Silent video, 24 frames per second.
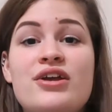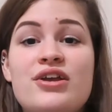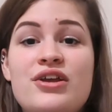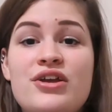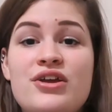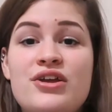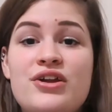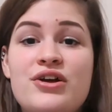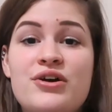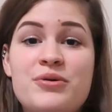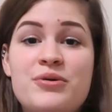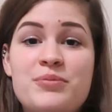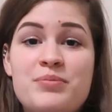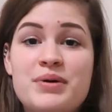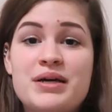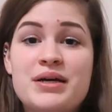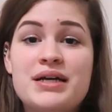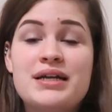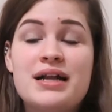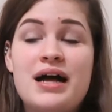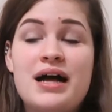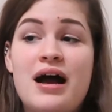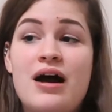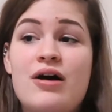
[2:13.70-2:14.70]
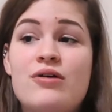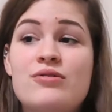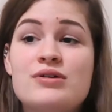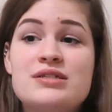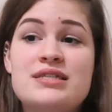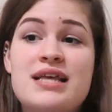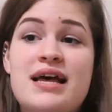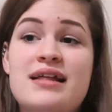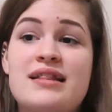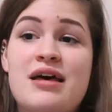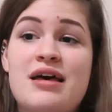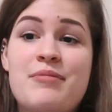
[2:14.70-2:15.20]
you know, but I always
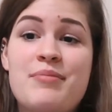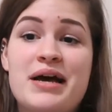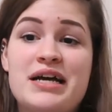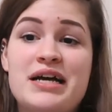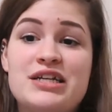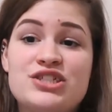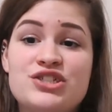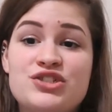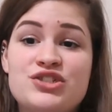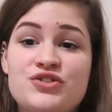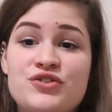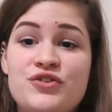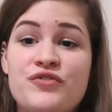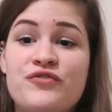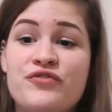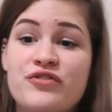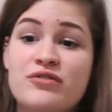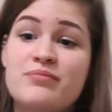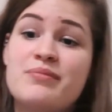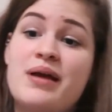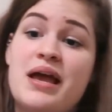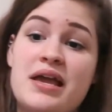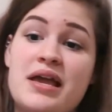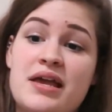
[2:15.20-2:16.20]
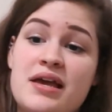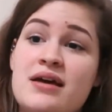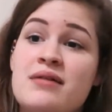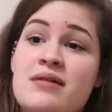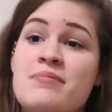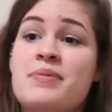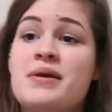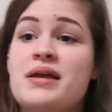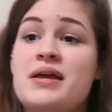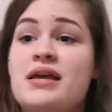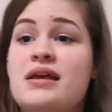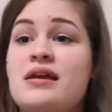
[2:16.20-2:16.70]
had that passion for
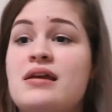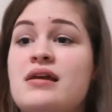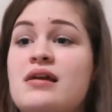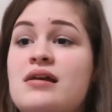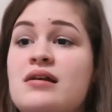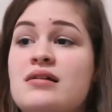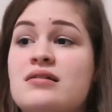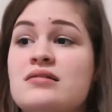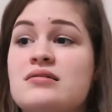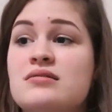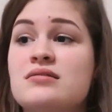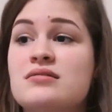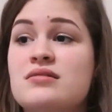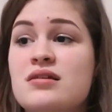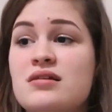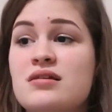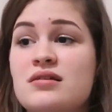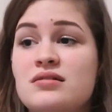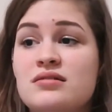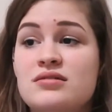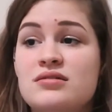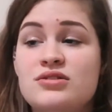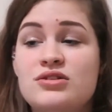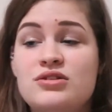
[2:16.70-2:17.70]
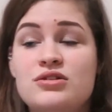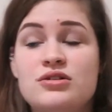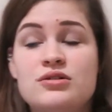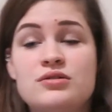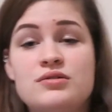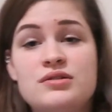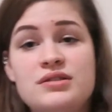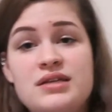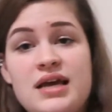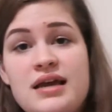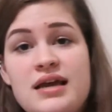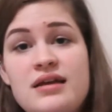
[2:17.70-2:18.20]
makeup and, you know,
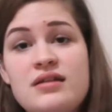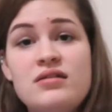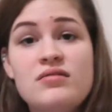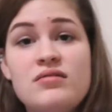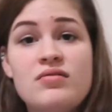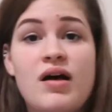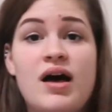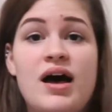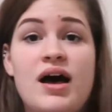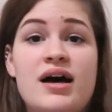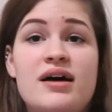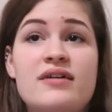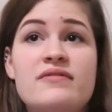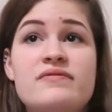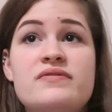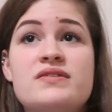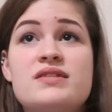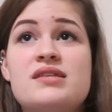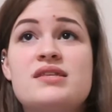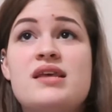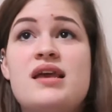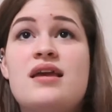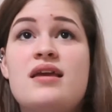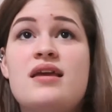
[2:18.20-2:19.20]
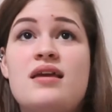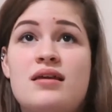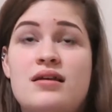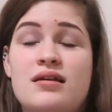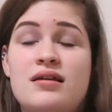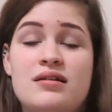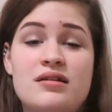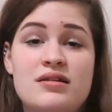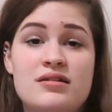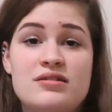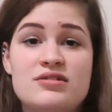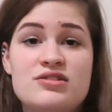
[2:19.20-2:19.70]
day in the lives
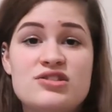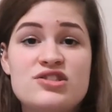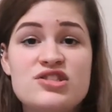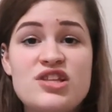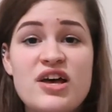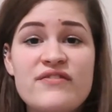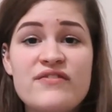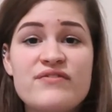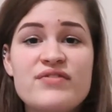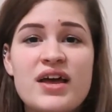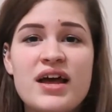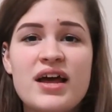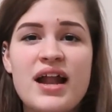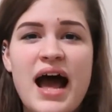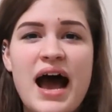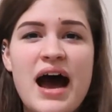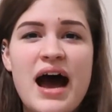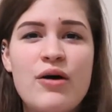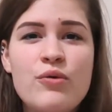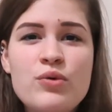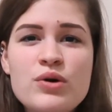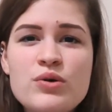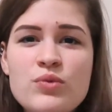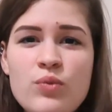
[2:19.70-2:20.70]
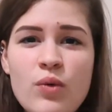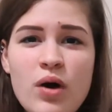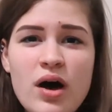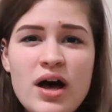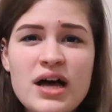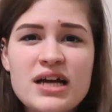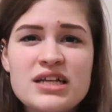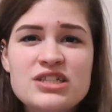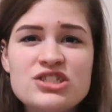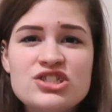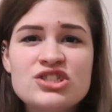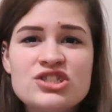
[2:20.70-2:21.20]
and stuff that I would
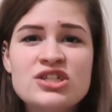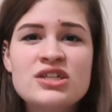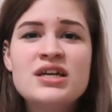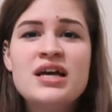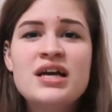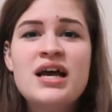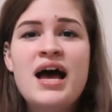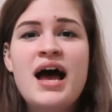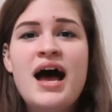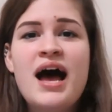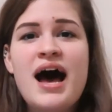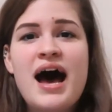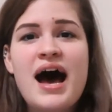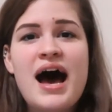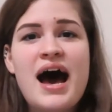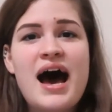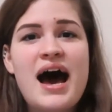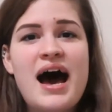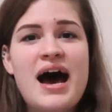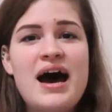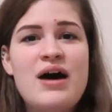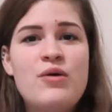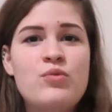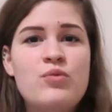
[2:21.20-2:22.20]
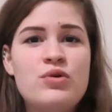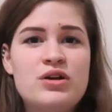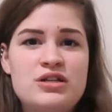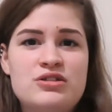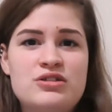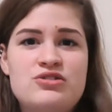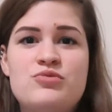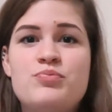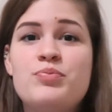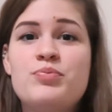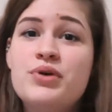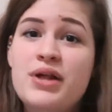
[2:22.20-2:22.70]
watch, I wanted
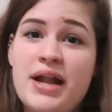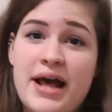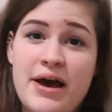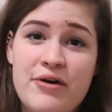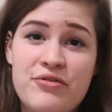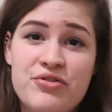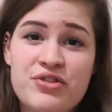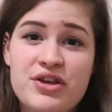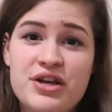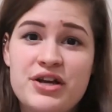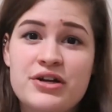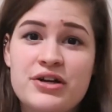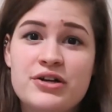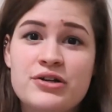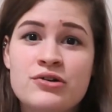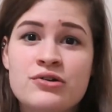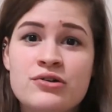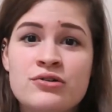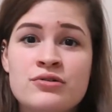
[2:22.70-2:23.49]
to put out there.